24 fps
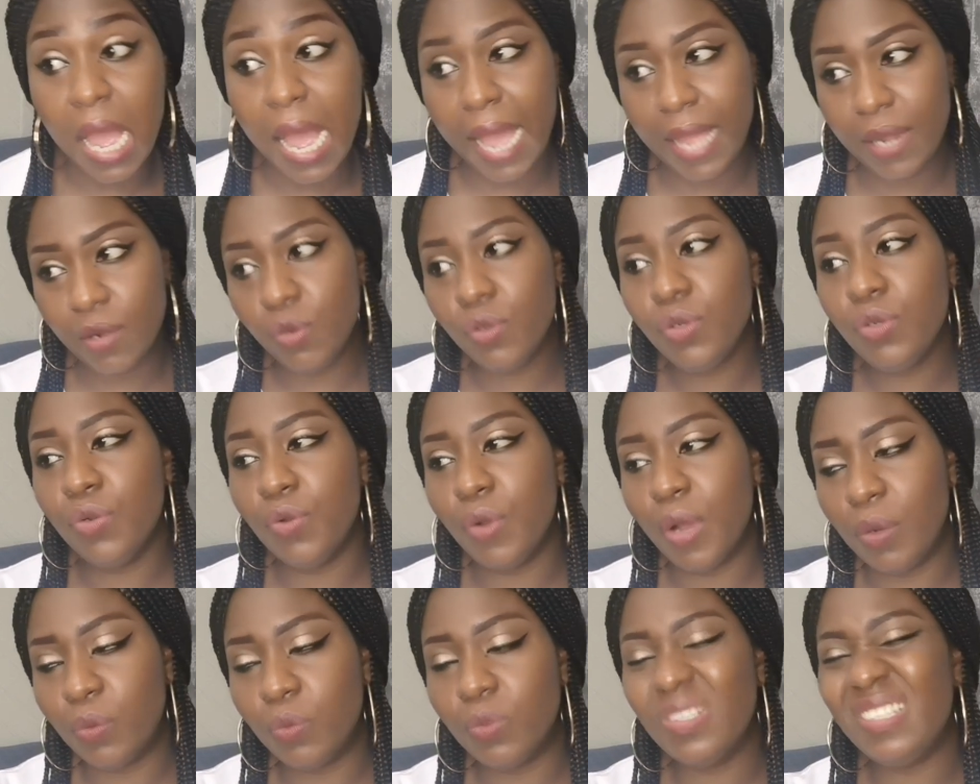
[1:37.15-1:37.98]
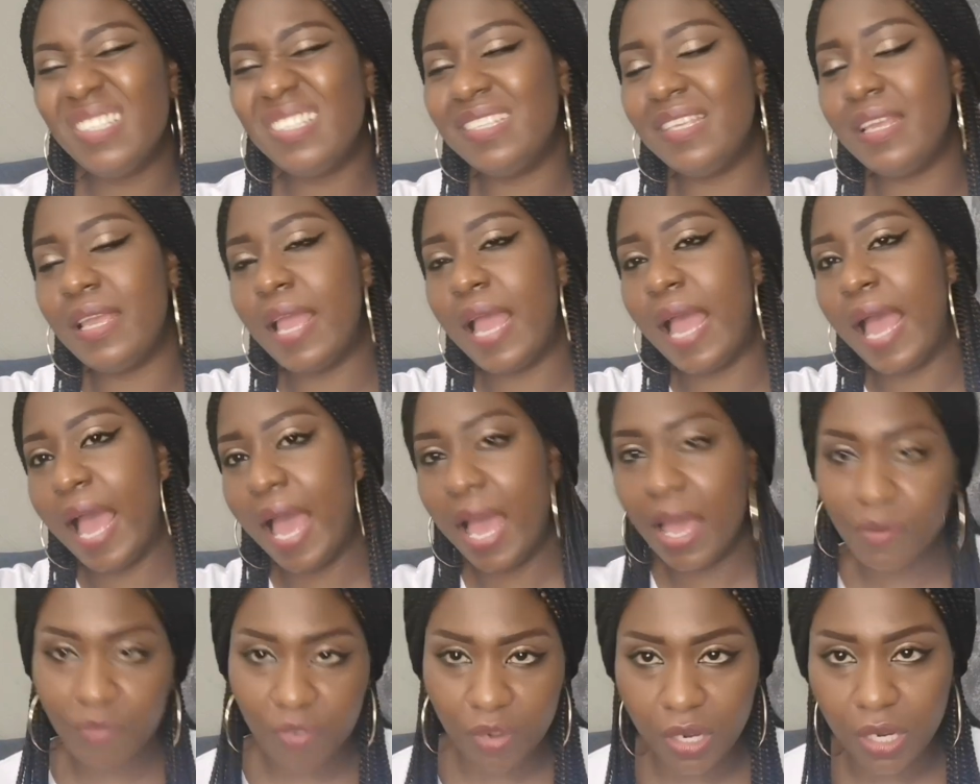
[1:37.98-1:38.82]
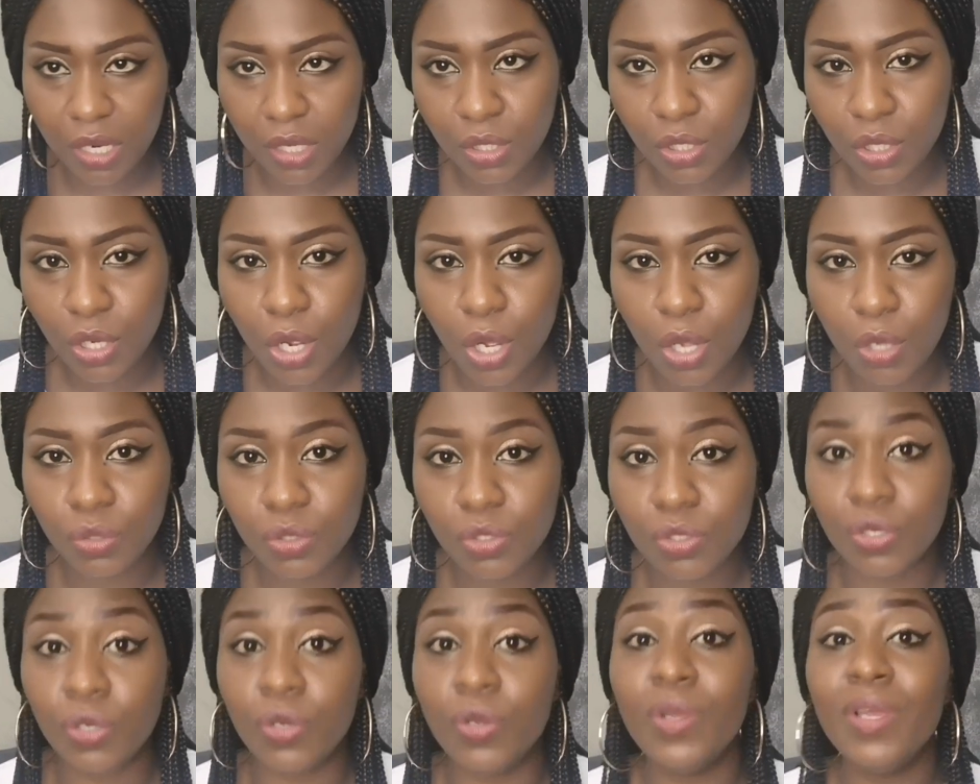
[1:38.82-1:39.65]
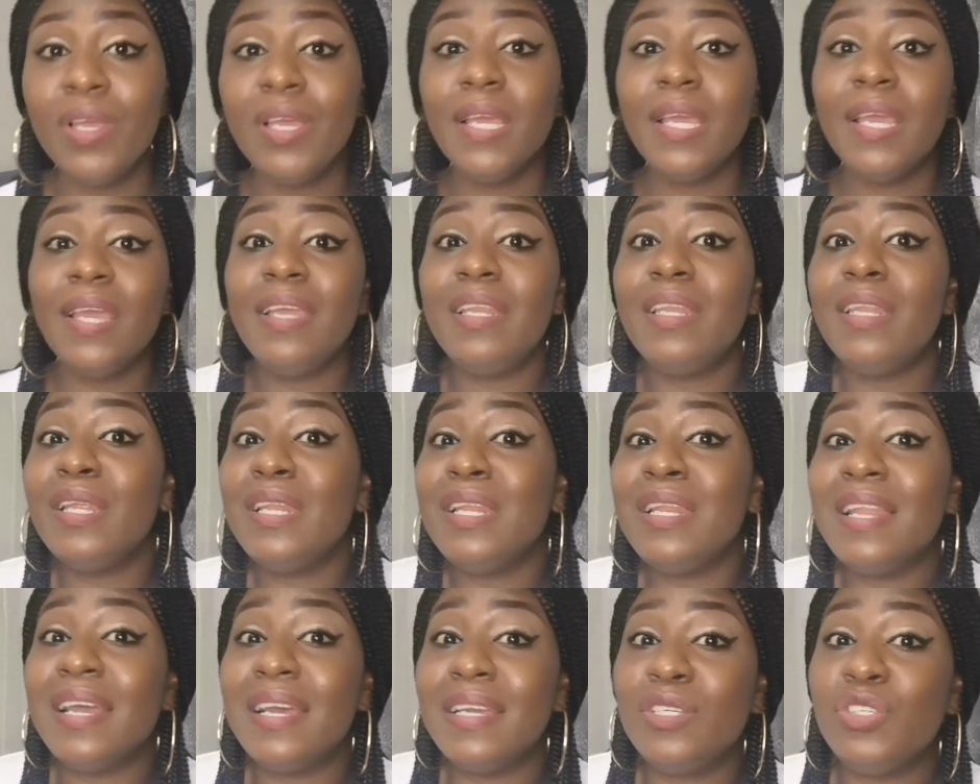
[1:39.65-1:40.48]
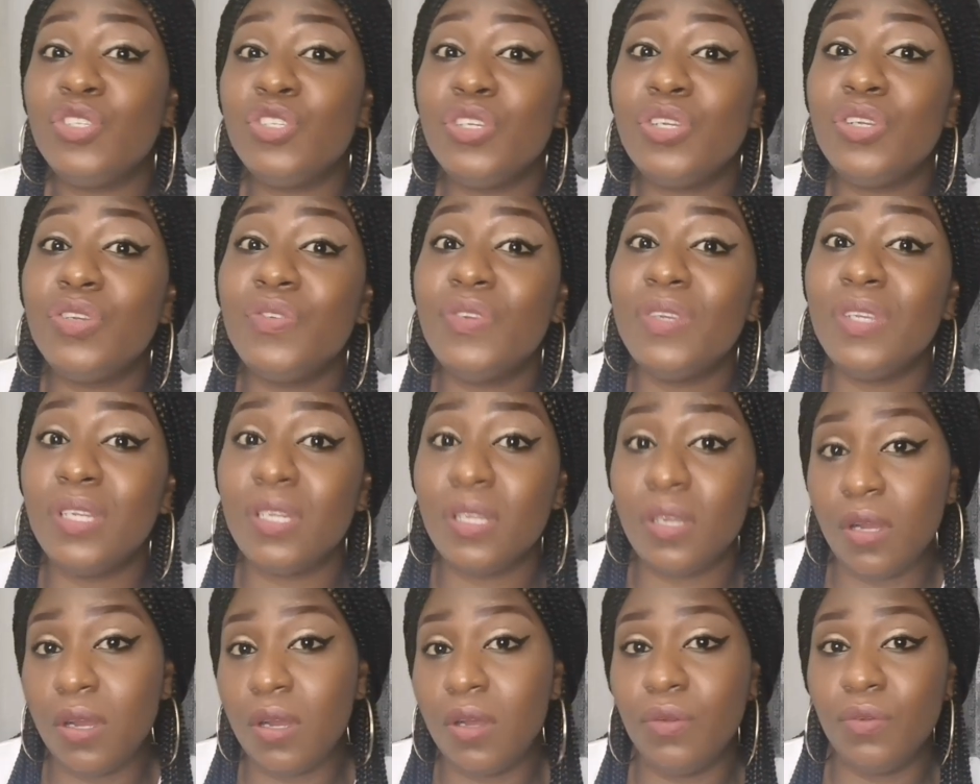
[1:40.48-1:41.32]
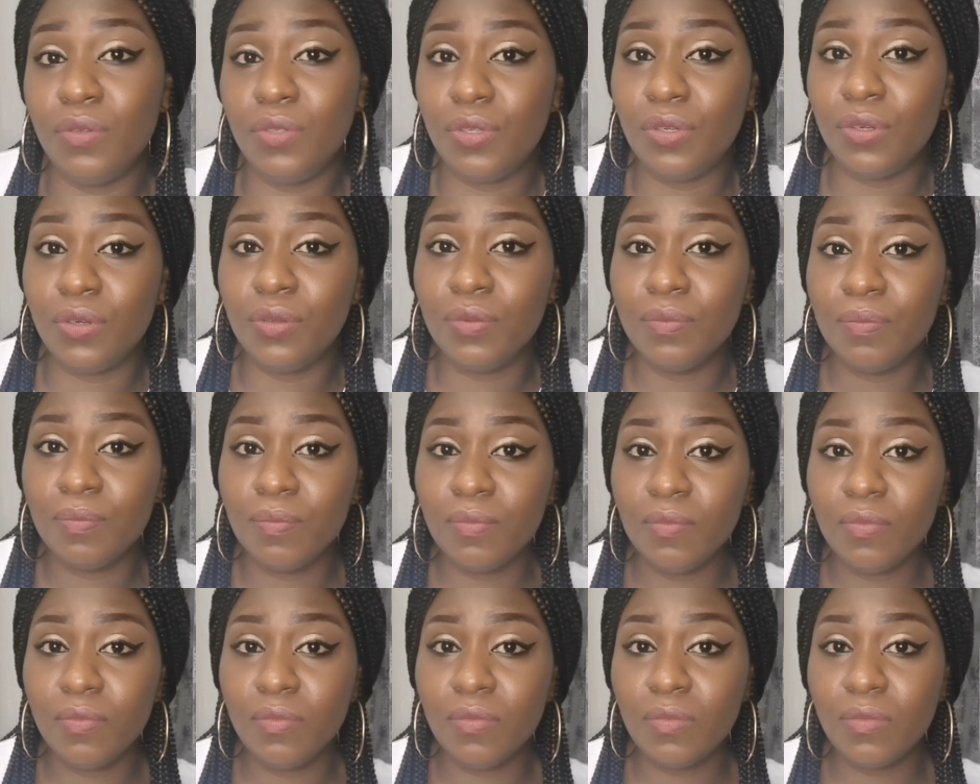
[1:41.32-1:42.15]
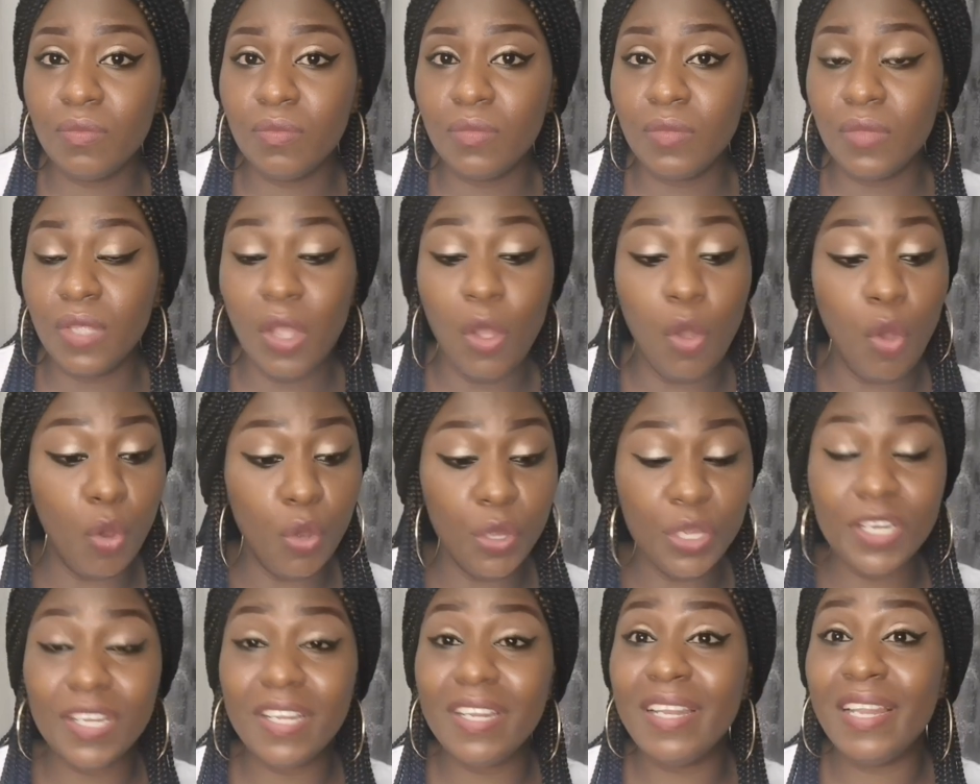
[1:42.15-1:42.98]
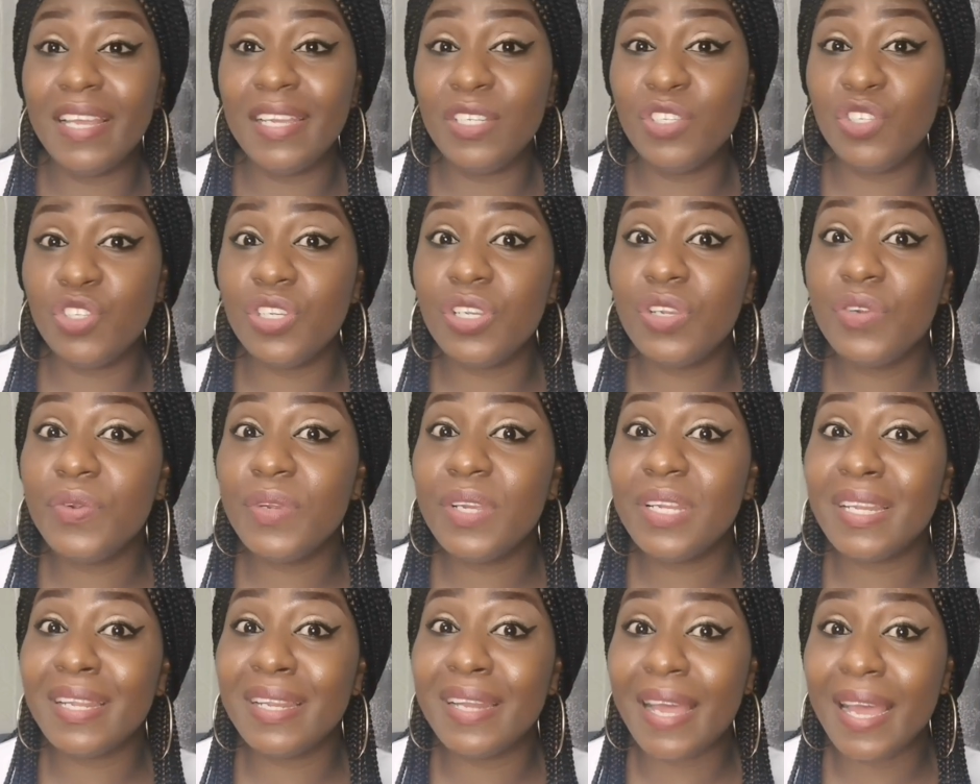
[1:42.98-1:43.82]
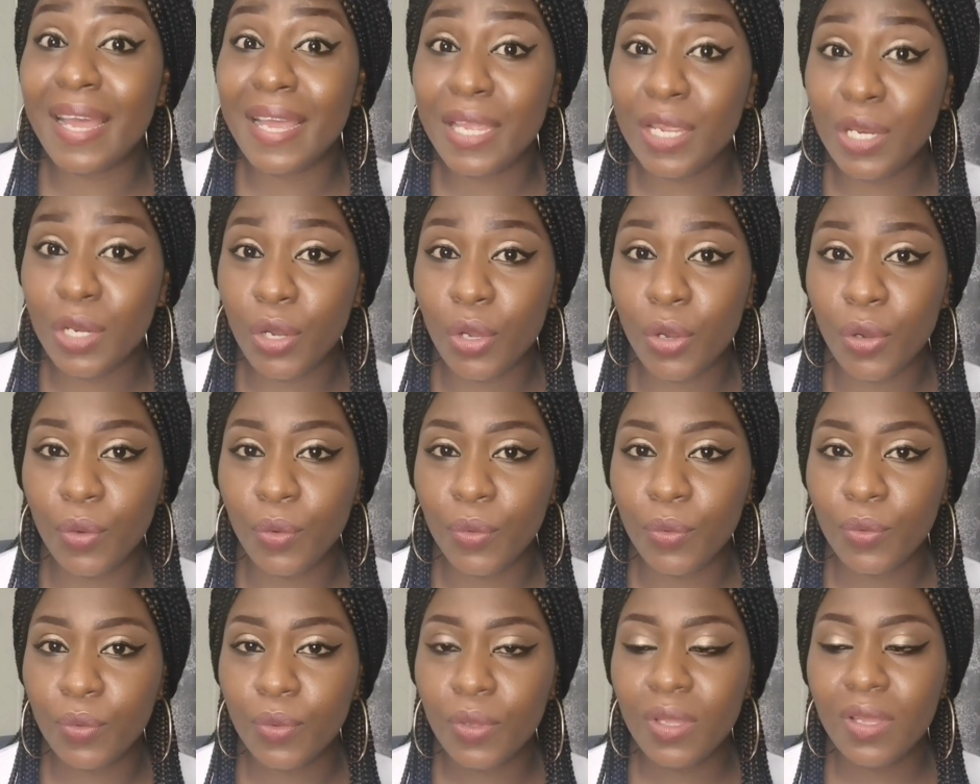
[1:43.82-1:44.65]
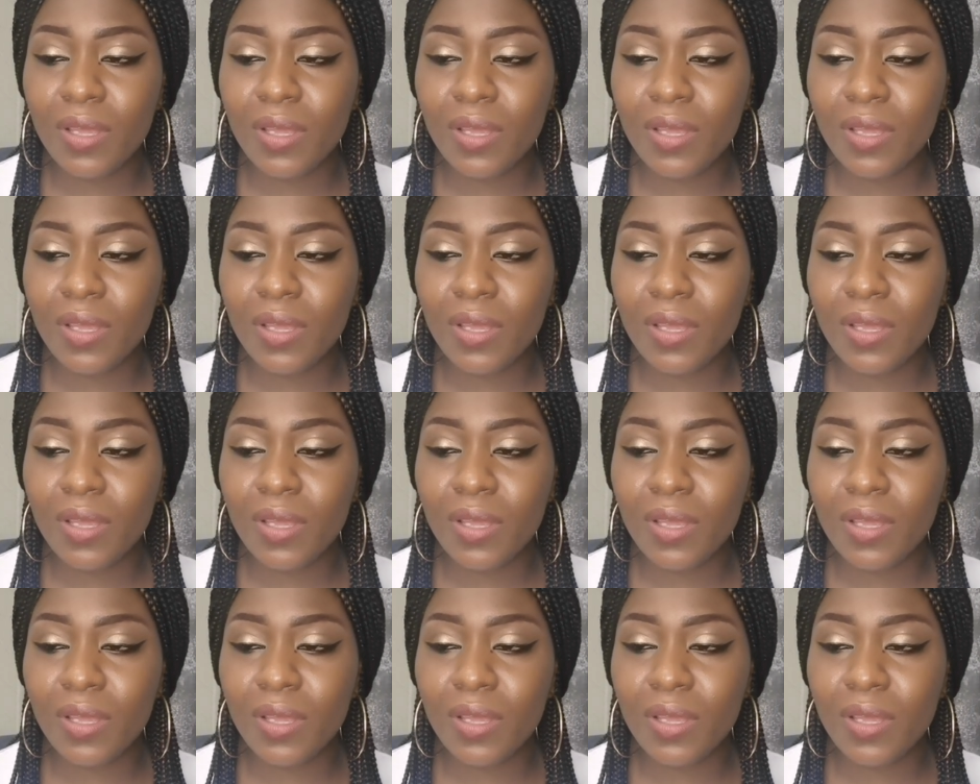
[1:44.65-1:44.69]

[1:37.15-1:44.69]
I don't know, I wouldn't say African culture. In the Nigerian culture, or in the Nigeria that I know,